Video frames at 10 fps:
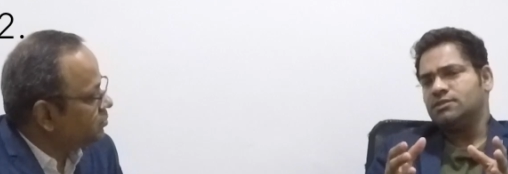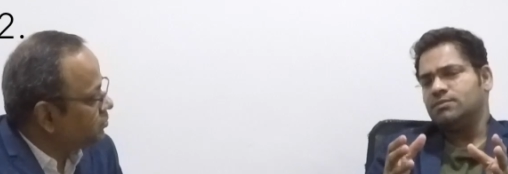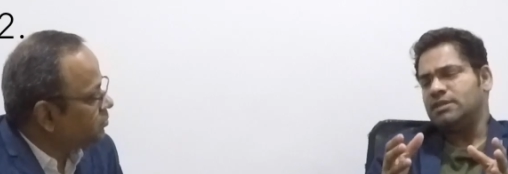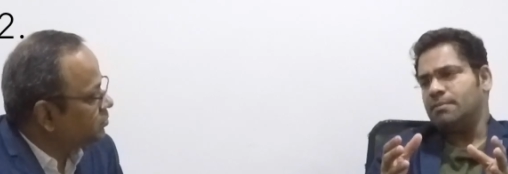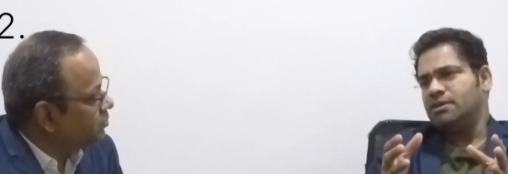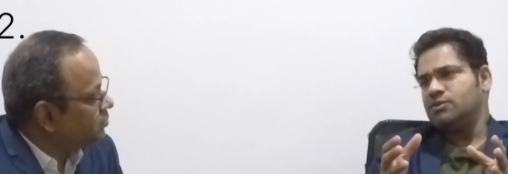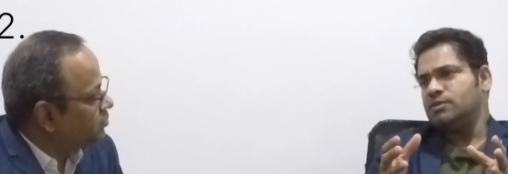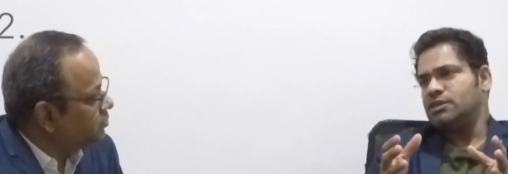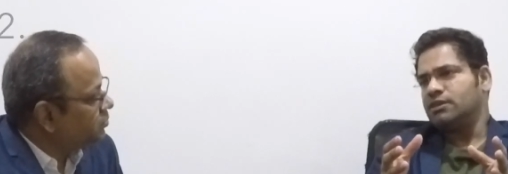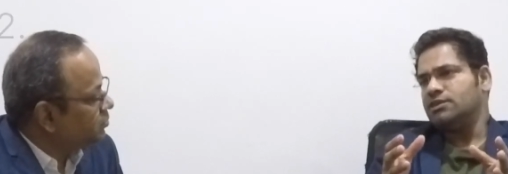Speaker 1: is diabetes
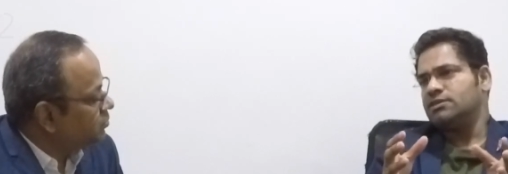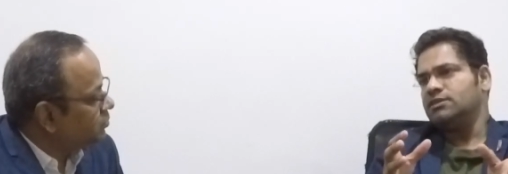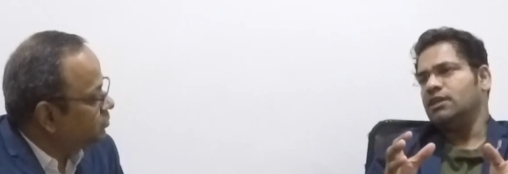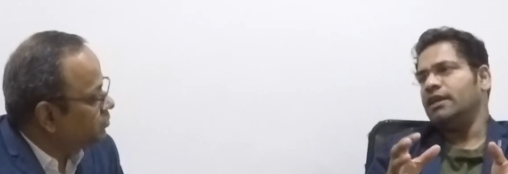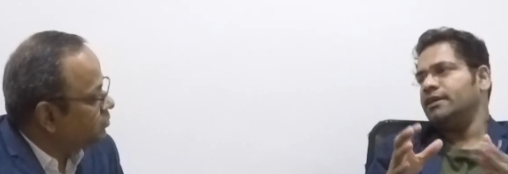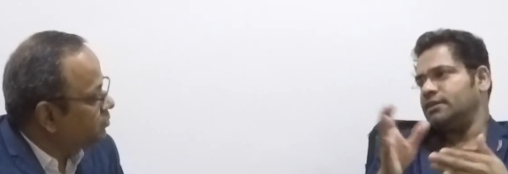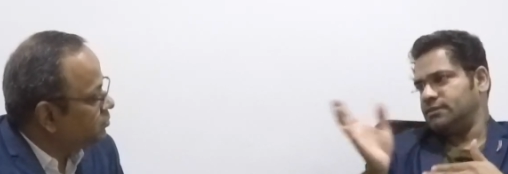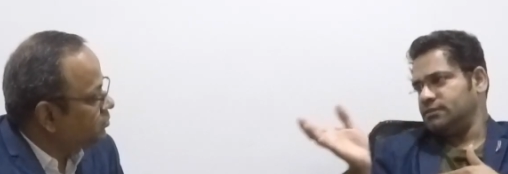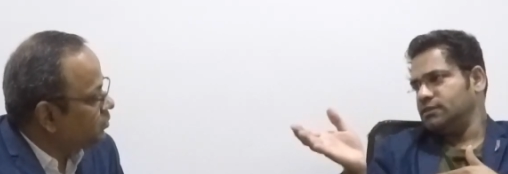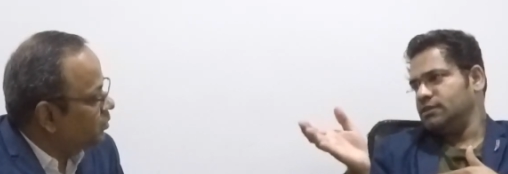which occurs in the late
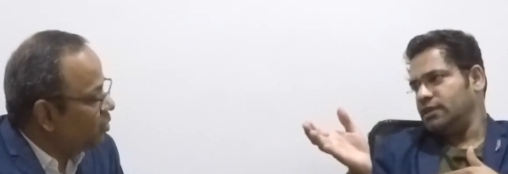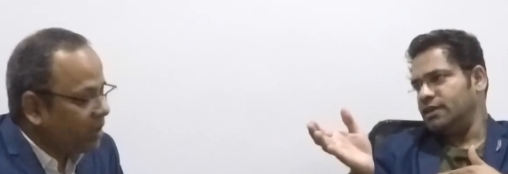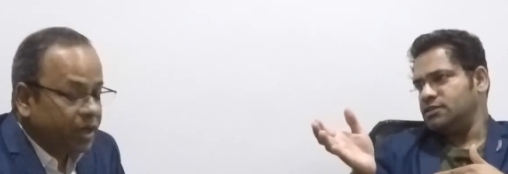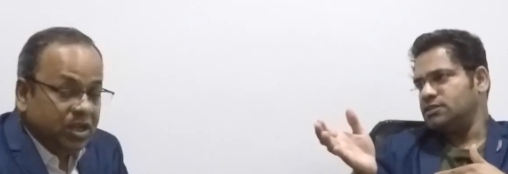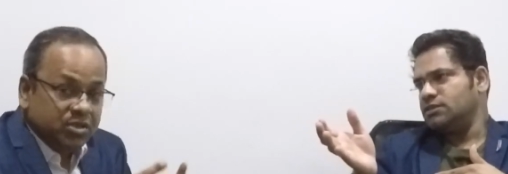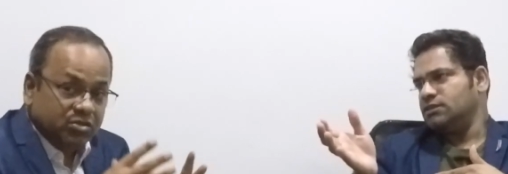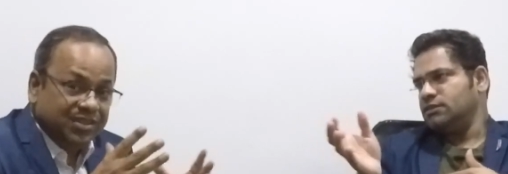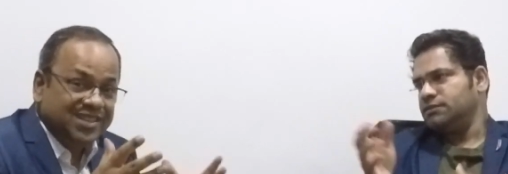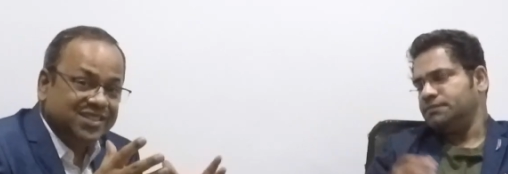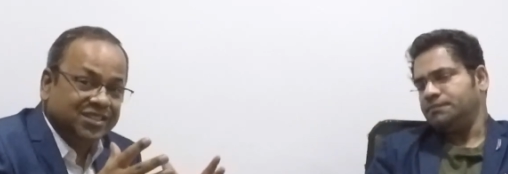age.
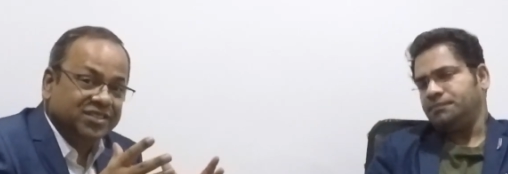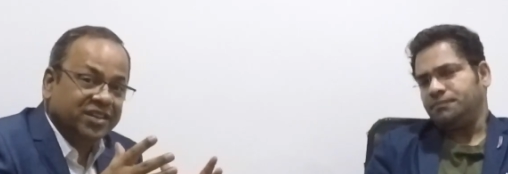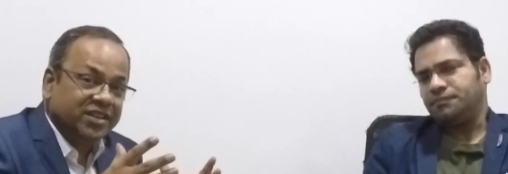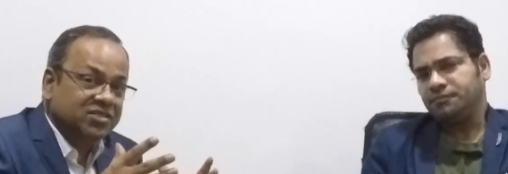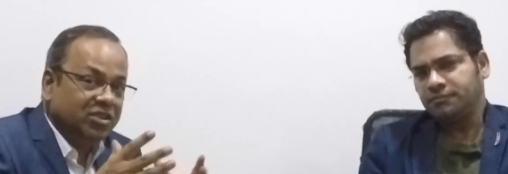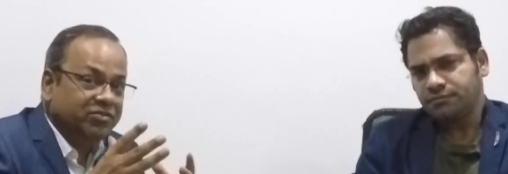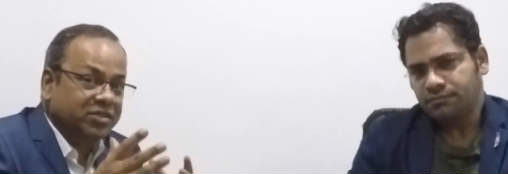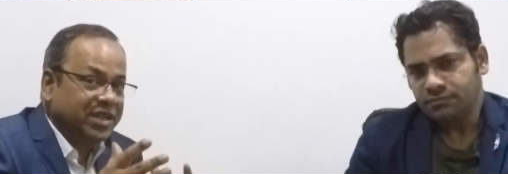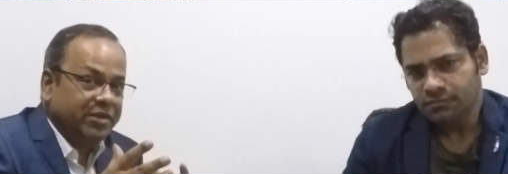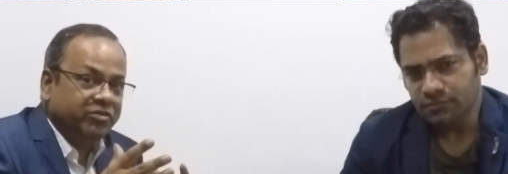So this surgery is not
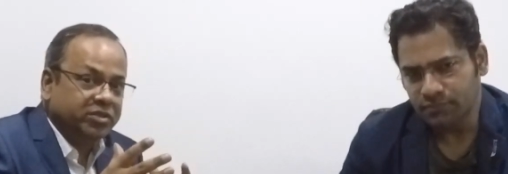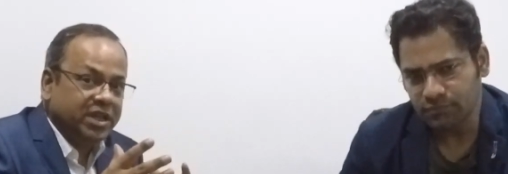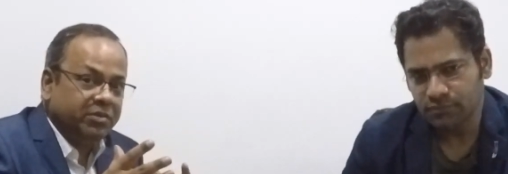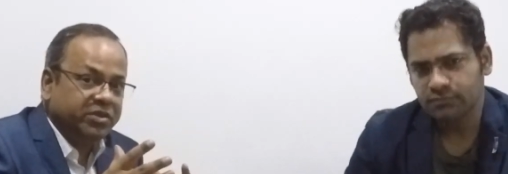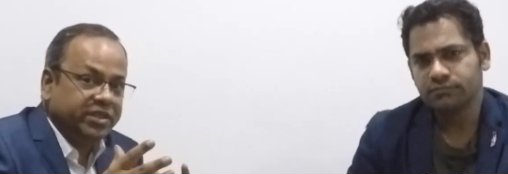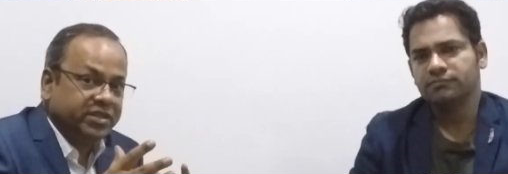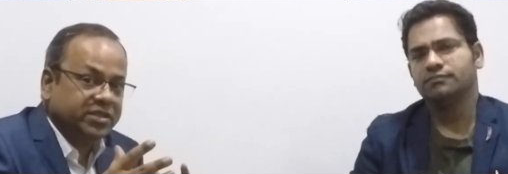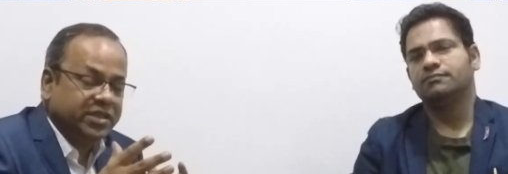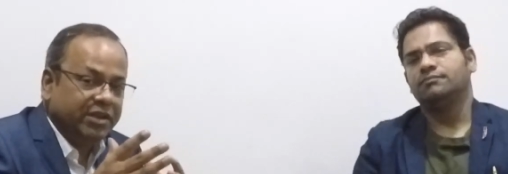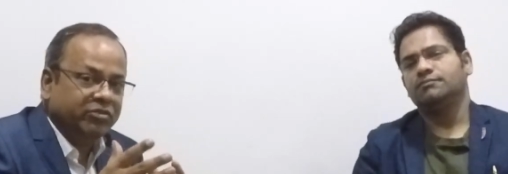for type 1
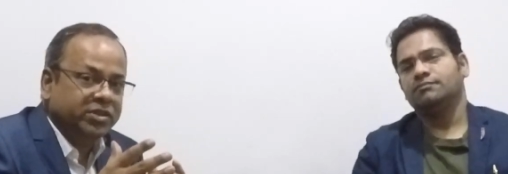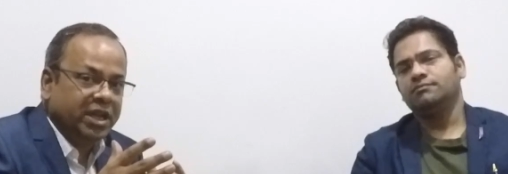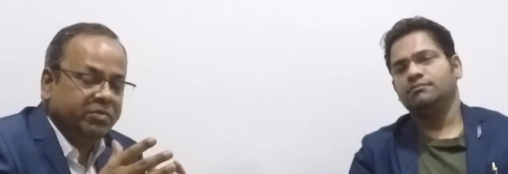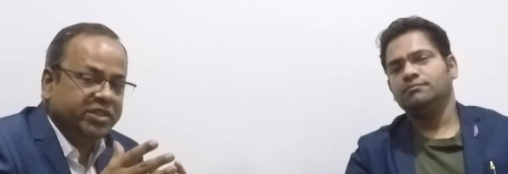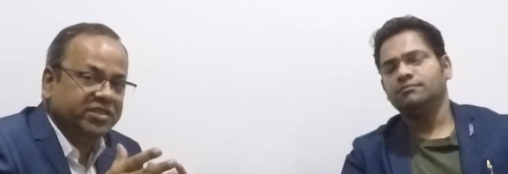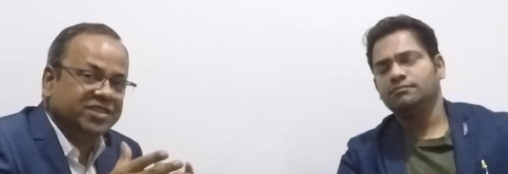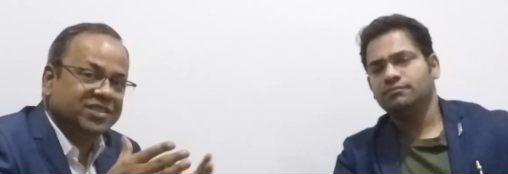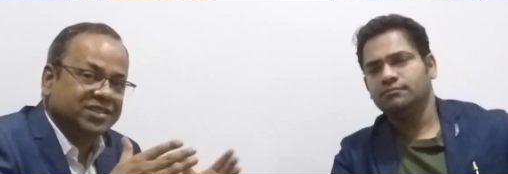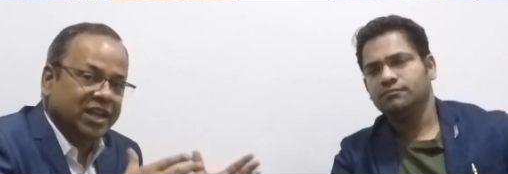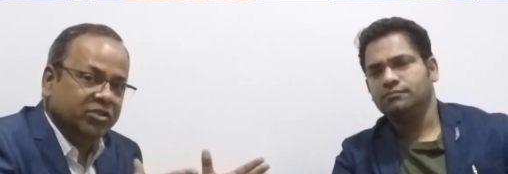diabetes. Type 1 diabetes
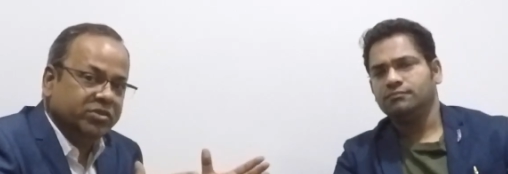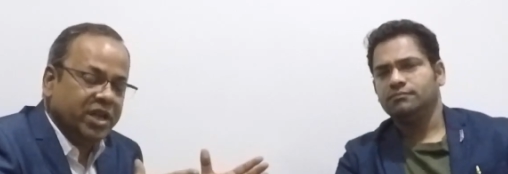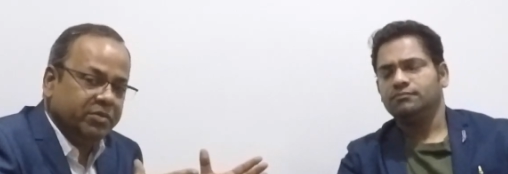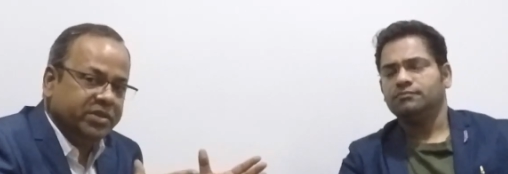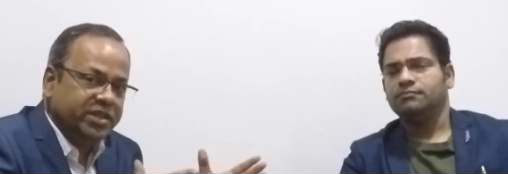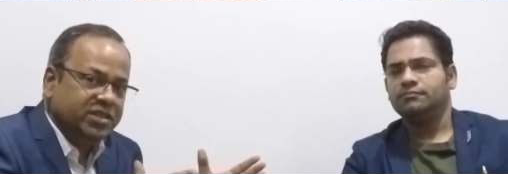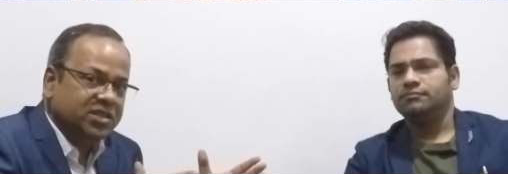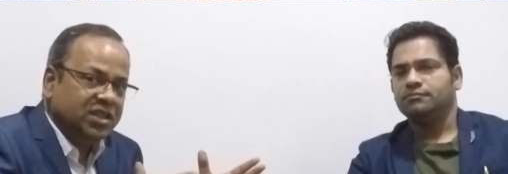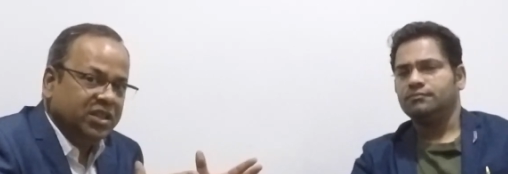is a childhood diabetes